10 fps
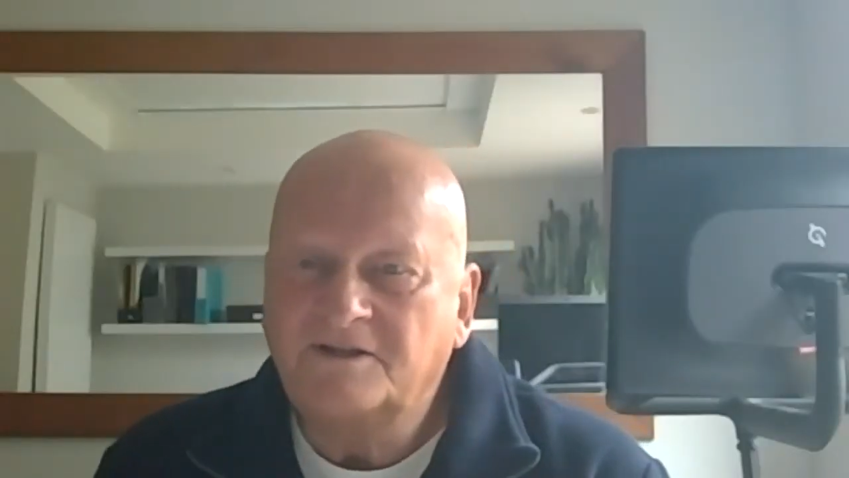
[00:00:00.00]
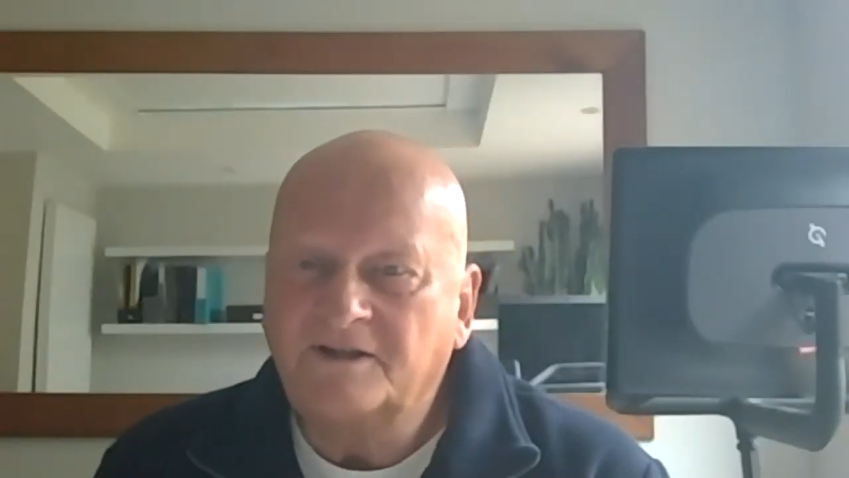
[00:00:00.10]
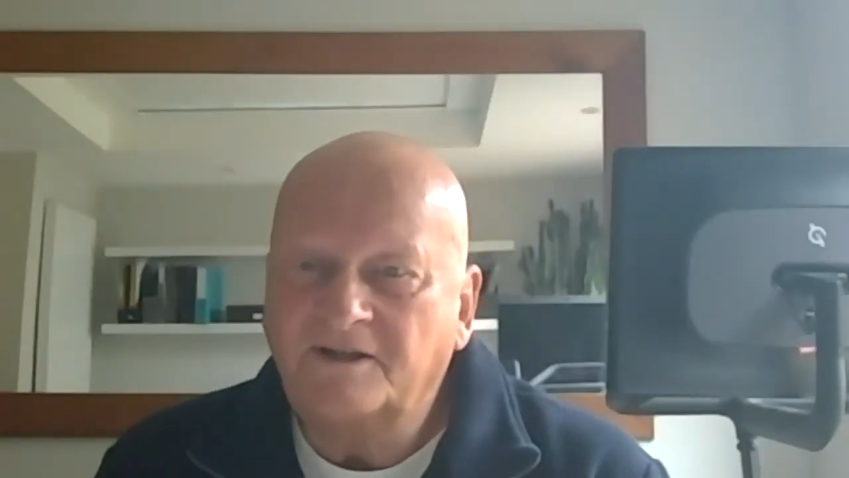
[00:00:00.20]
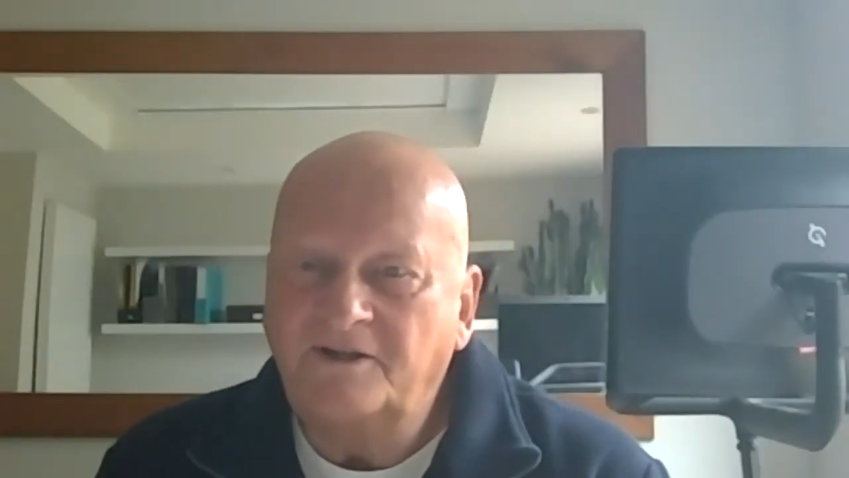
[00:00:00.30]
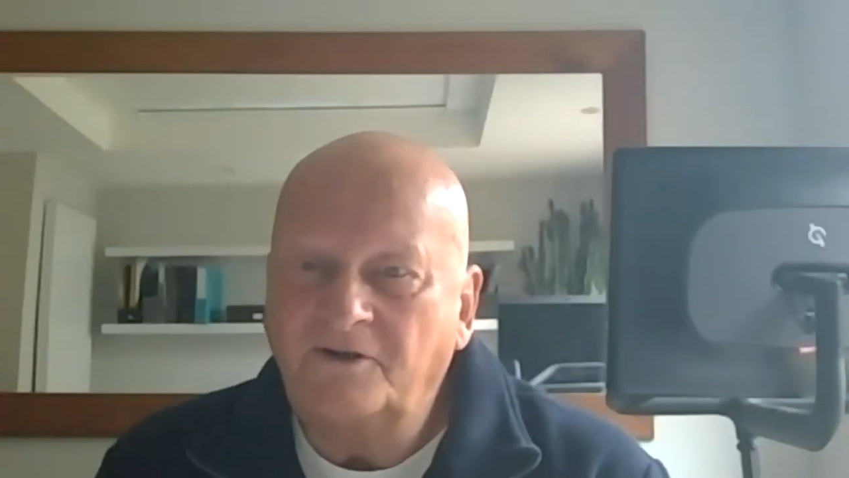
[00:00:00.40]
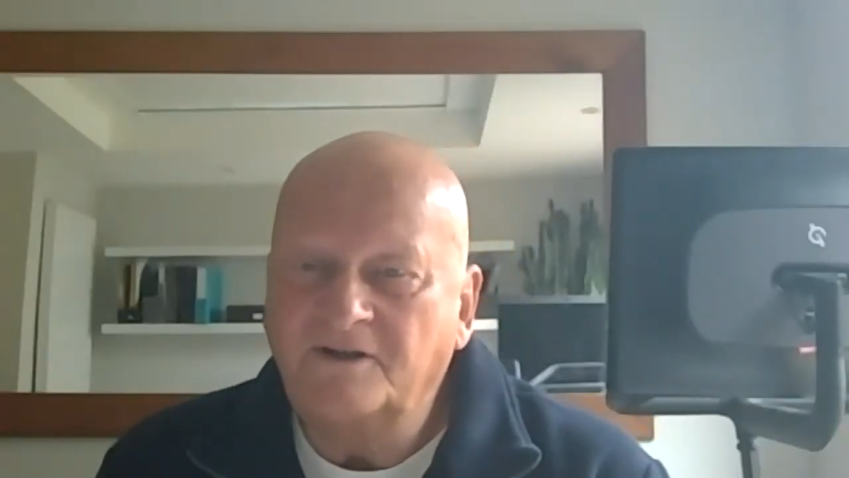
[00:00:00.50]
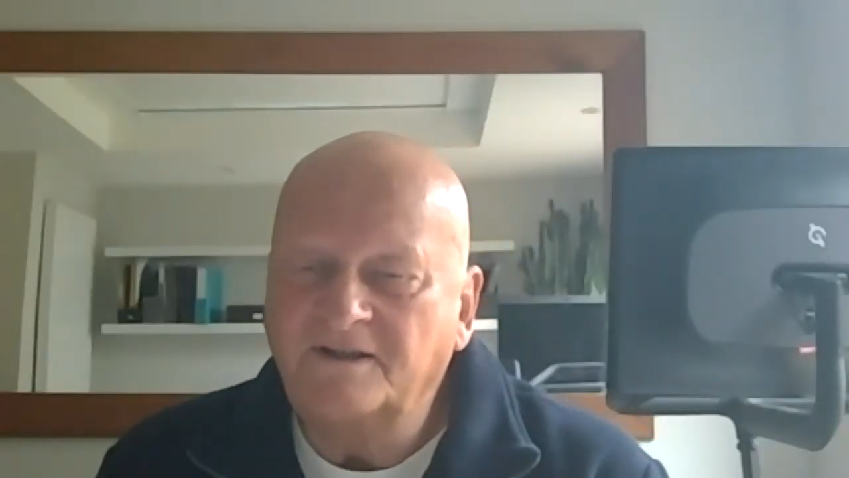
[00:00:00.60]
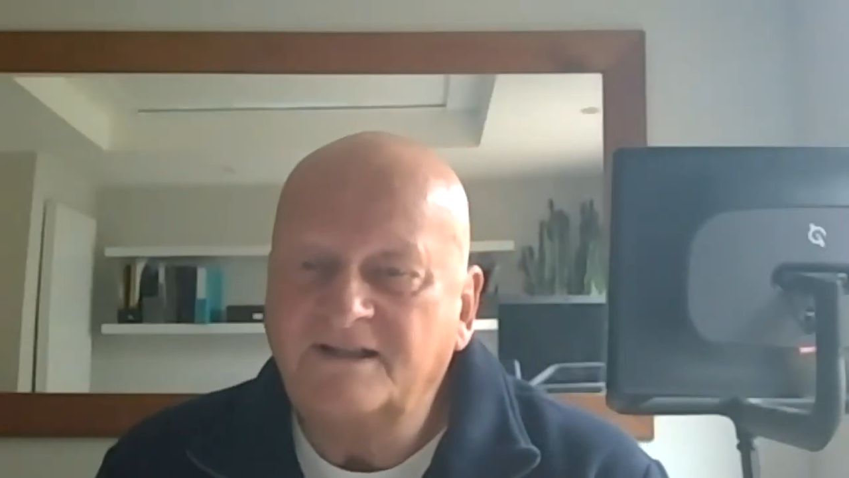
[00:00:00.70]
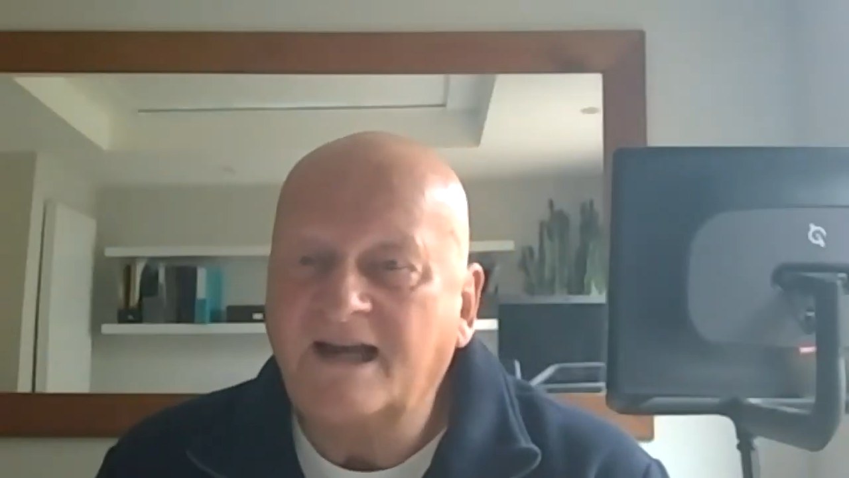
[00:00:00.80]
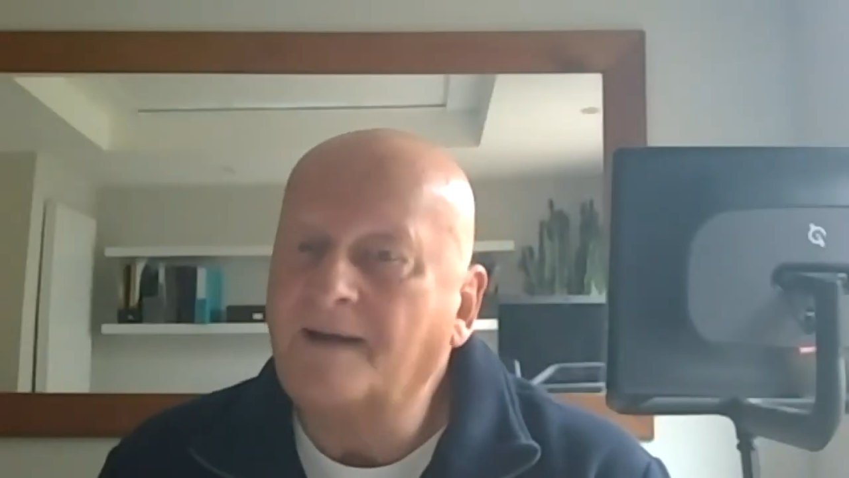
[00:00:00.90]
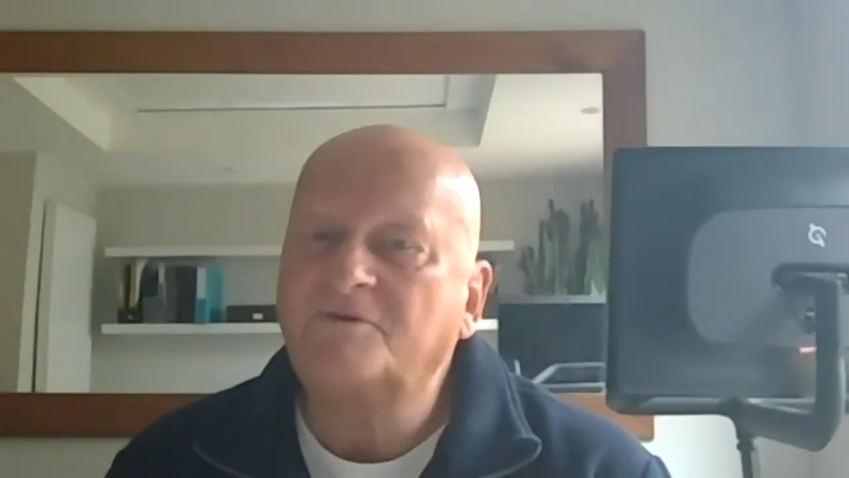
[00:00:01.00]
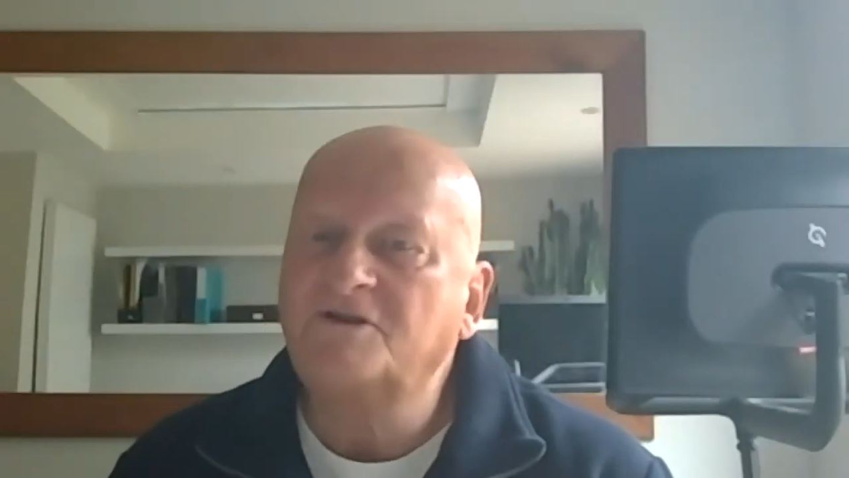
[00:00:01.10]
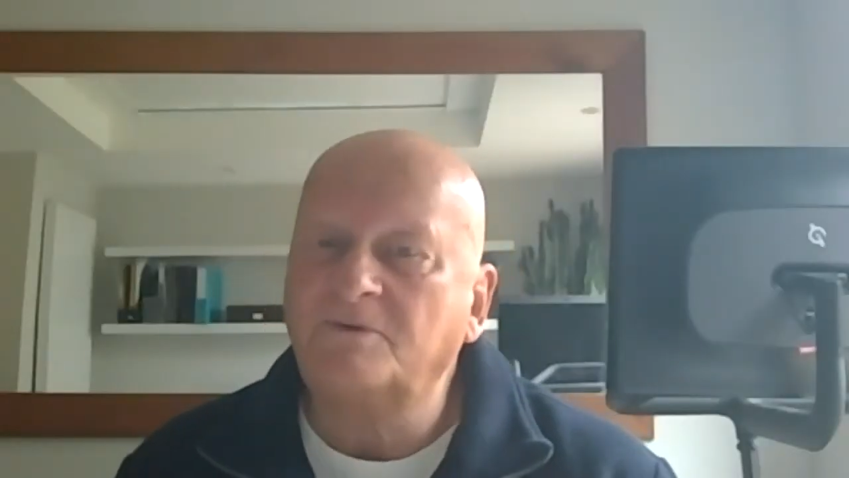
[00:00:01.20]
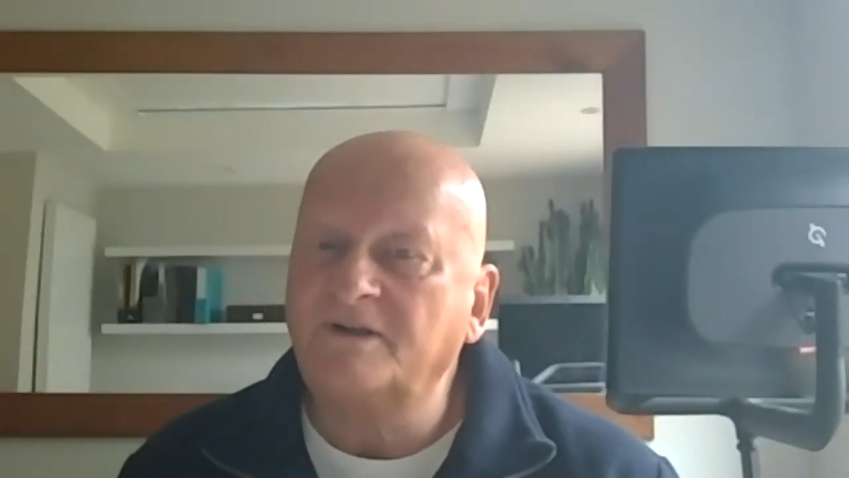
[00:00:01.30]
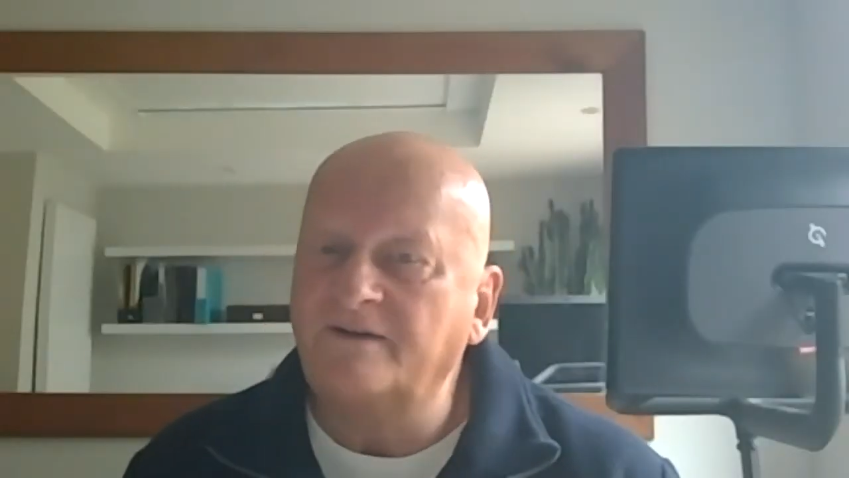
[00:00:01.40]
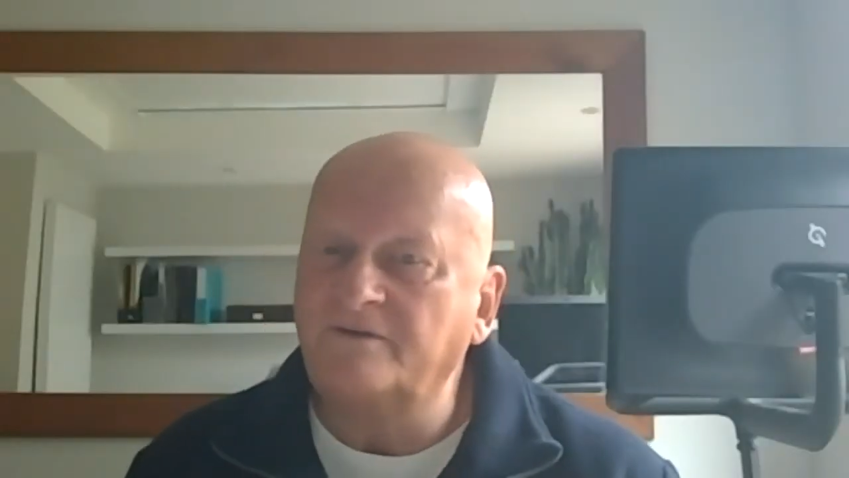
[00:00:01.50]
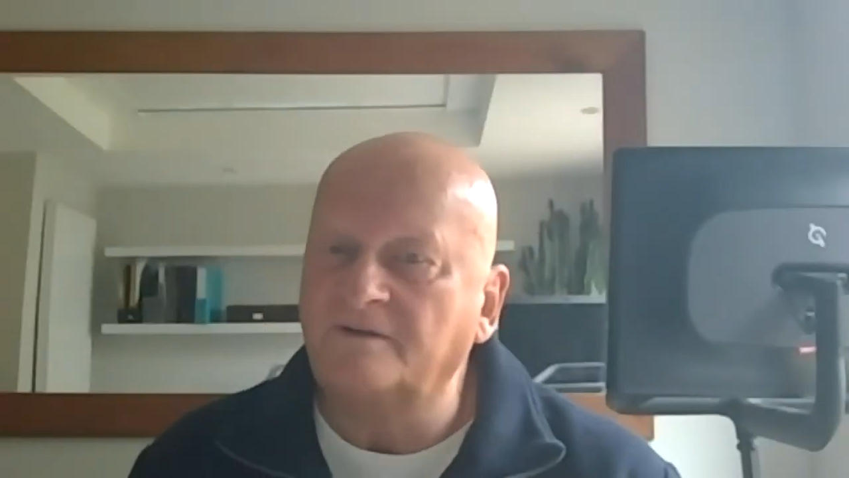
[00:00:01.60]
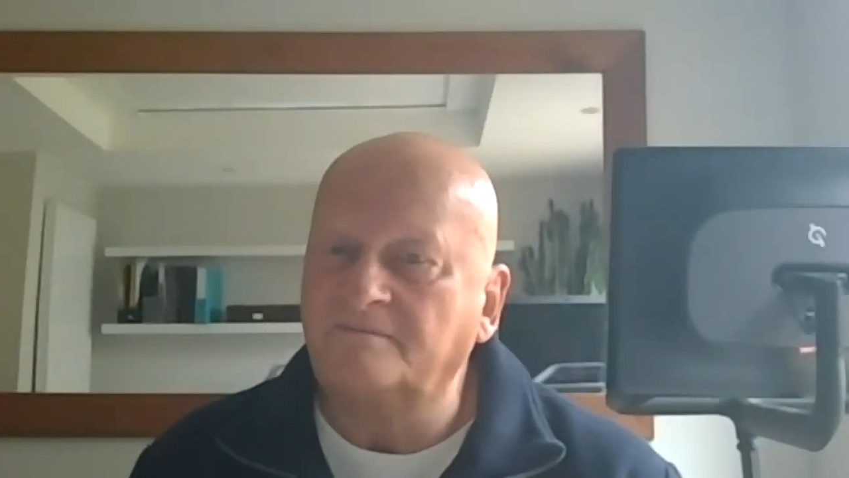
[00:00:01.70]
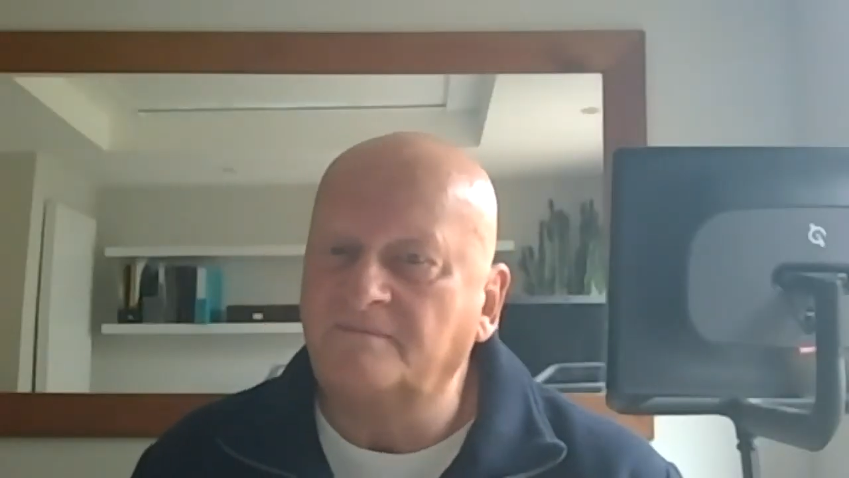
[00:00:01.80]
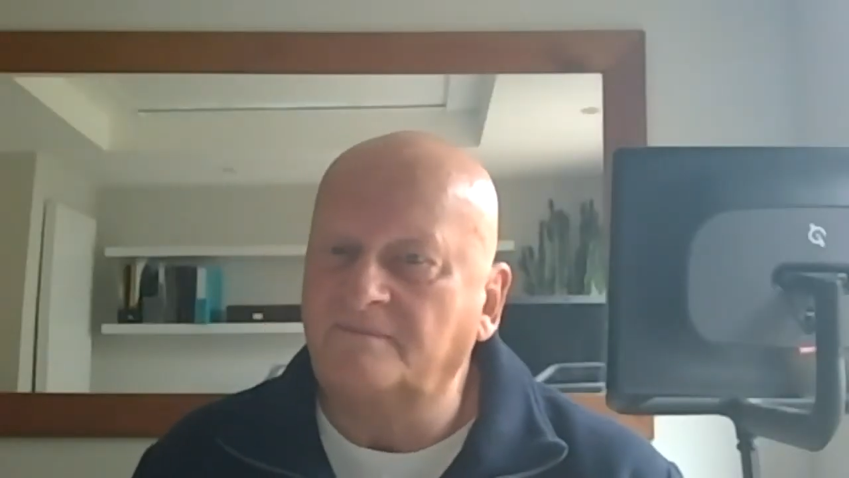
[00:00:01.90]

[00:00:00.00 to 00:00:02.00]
you can adapt to whatever